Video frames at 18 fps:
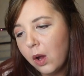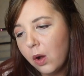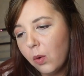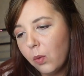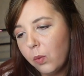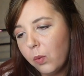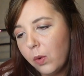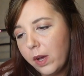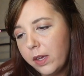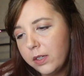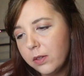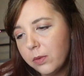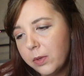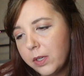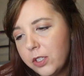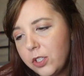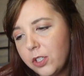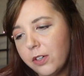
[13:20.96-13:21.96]
what
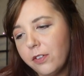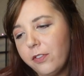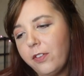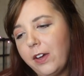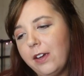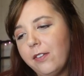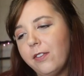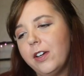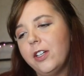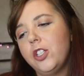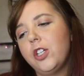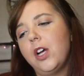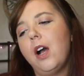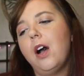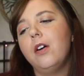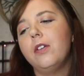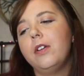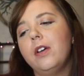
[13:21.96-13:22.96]
was your favorite
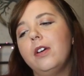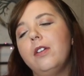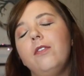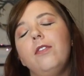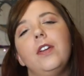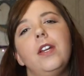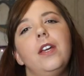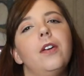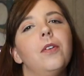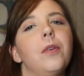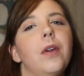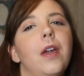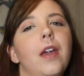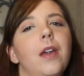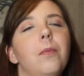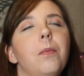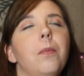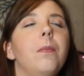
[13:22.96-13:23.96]
childhood video
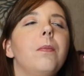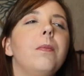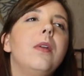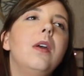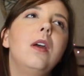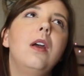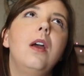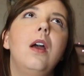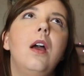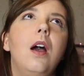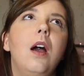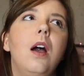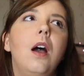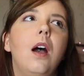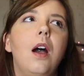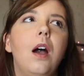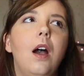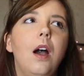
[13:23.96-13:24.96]
game?
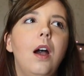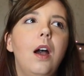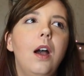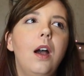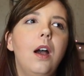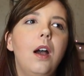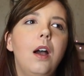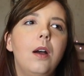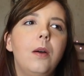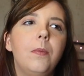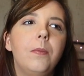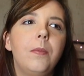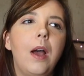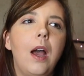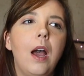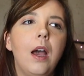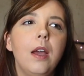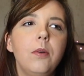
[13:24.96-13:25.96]

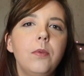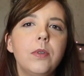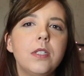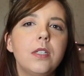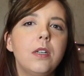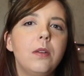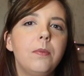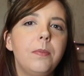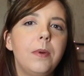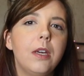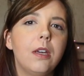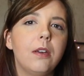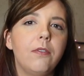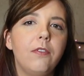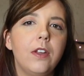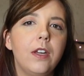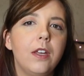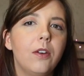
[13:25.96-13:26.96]
I wasn't a
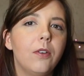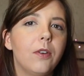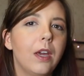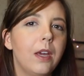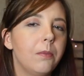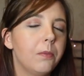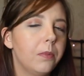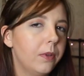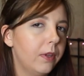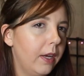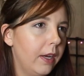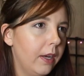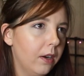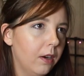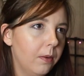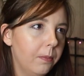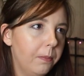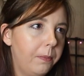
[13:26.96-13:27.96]
big video game
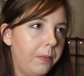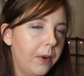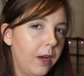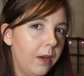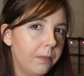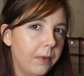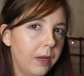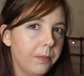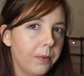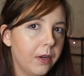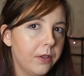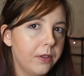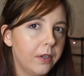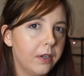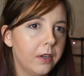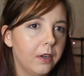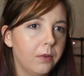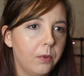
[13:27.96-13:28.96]
player, but my
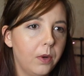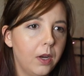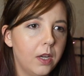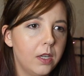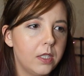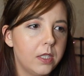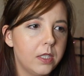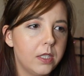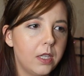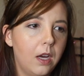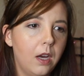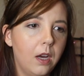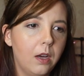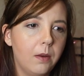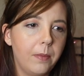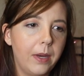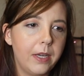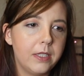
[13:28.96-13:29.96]
brother was.
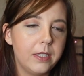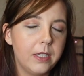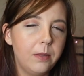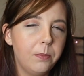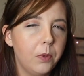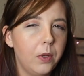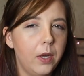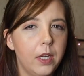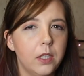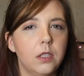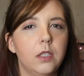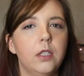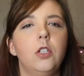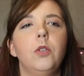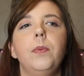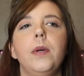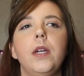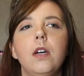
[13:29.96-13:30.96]
I did play a
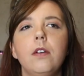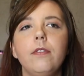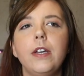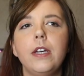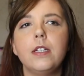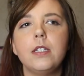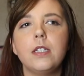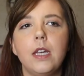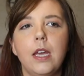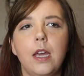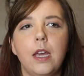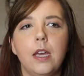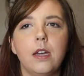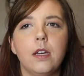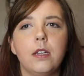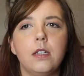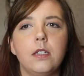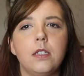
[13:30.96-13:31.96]
little bit of it,
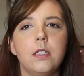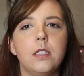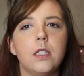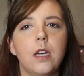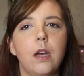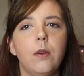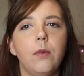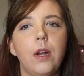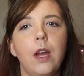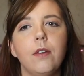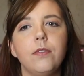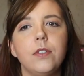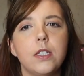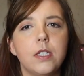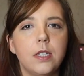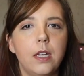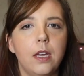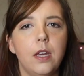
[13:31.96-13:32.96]
and I would have
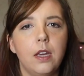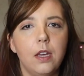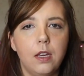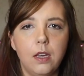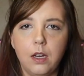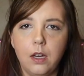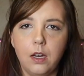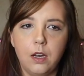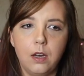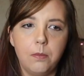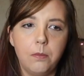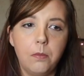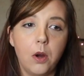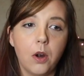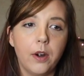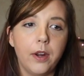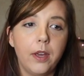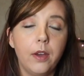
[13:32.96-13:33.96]
to say
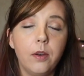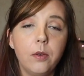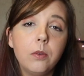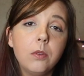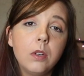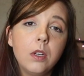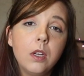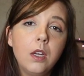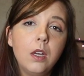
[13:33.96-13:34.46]
Mario.